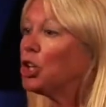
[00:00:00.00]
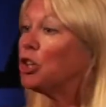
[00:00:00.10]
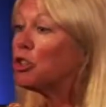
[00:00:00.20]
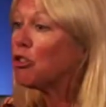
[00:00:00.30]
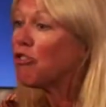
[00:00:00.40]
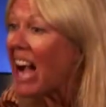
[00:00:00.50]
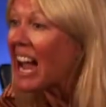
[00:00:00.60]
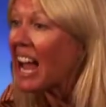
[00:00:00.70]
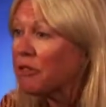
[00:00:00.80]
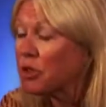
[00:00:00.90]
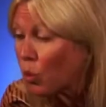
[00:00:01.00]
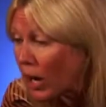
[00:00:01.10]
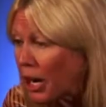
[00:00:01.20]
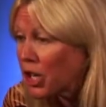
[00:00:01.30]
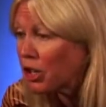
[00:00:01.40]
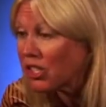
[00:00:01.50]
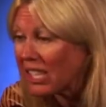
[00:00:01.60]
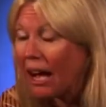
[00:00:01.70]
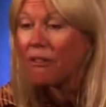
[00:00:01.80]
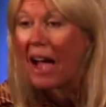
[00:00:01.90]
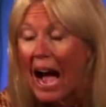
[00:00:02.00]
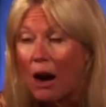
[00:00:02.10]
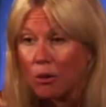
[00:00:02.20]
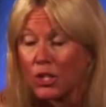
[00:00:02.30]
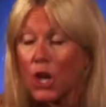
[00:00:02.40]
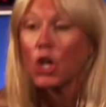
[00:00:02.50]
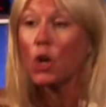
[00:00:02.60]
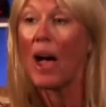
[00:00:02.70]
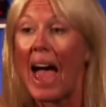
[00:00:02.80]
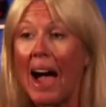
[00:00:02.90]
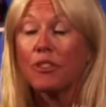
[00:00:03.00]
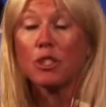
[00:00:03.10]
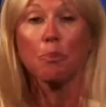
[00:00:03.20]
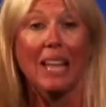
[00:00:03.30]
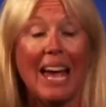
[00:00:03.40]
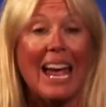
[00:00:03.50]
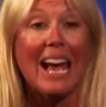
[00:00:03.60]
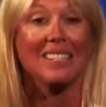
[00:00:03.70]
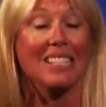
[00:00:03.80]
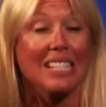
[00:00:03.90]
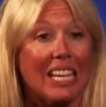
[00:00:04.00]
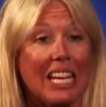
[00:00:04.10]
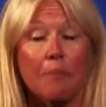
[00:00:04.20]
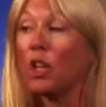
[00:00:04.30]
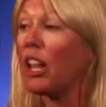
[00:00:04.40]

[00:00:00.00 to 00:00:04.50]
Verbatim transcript: You do not have to wear yourself out. You have to play as a team.